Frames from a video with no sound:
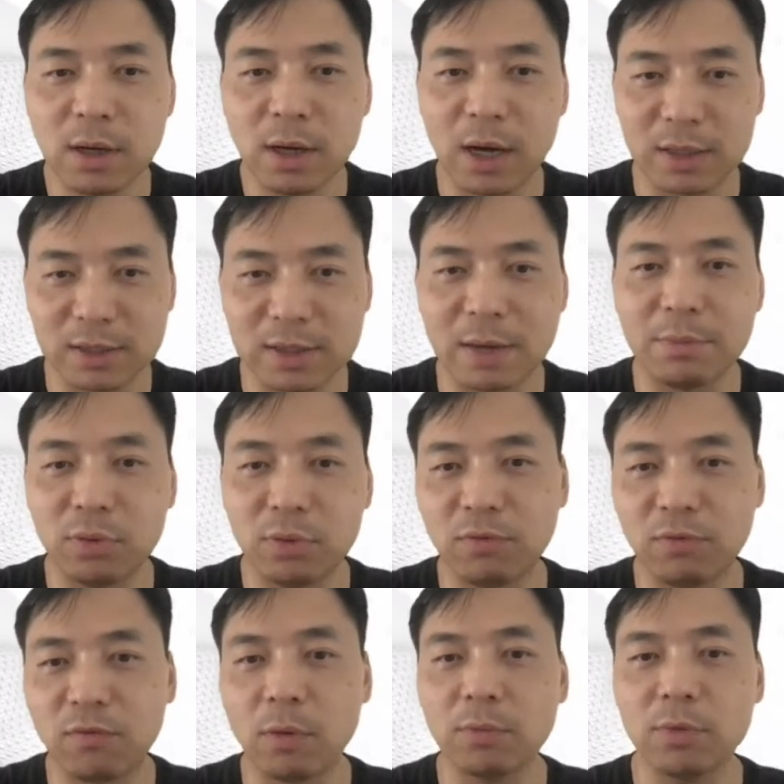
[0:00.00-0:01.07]
are sampled
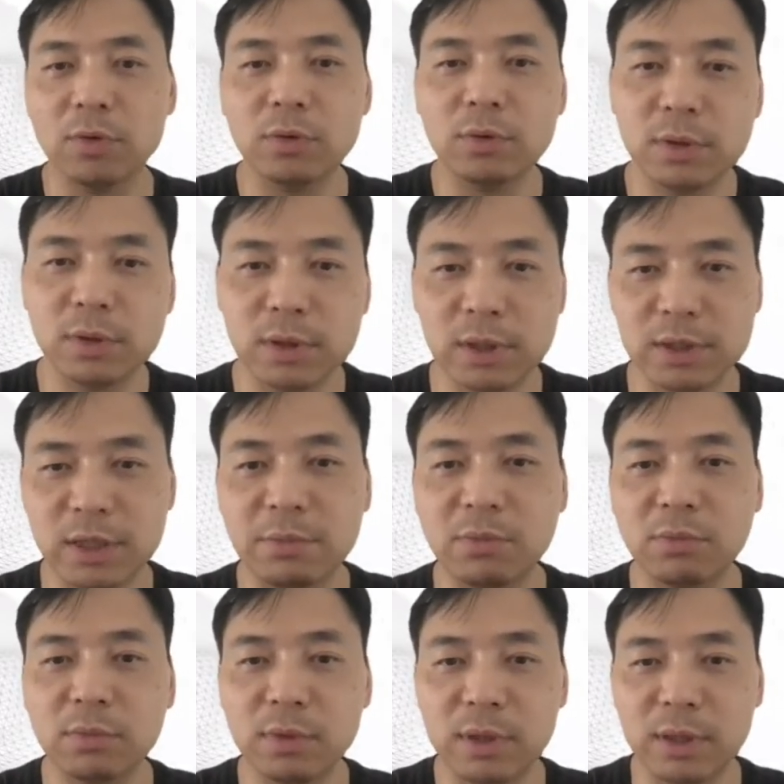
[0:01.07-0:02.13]
from the
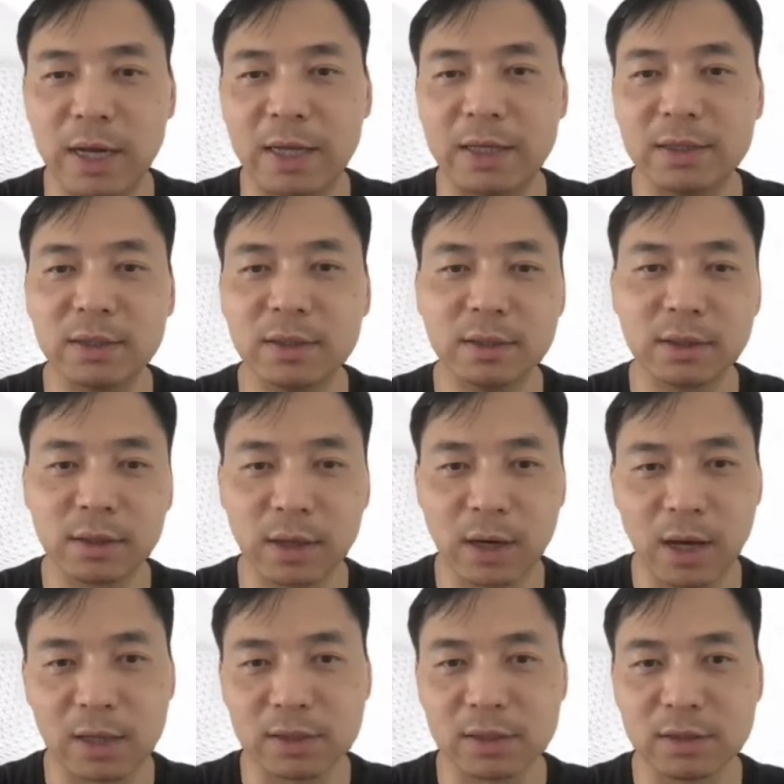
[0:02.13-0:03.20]
same latent
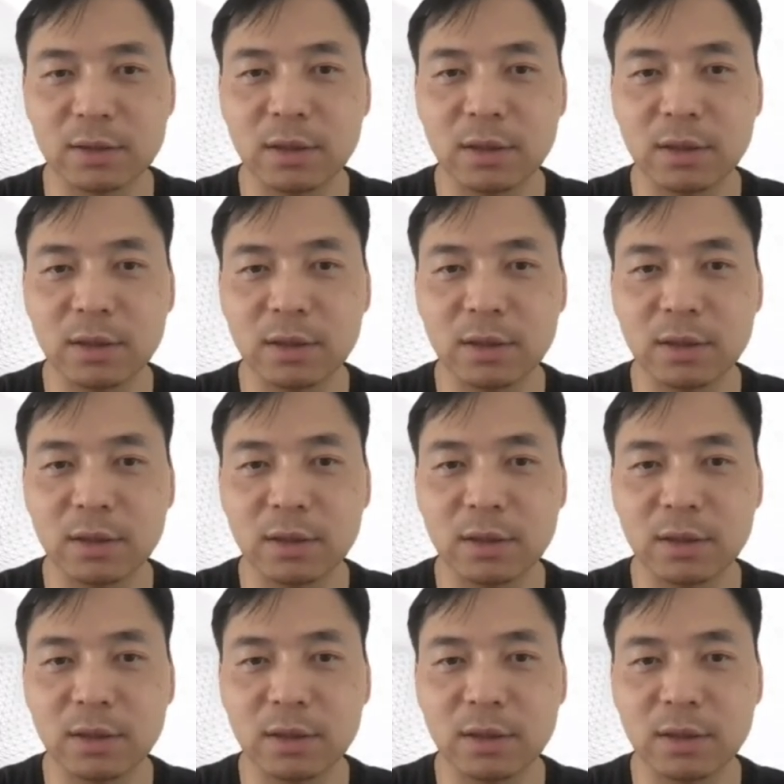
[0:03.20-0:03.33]
class.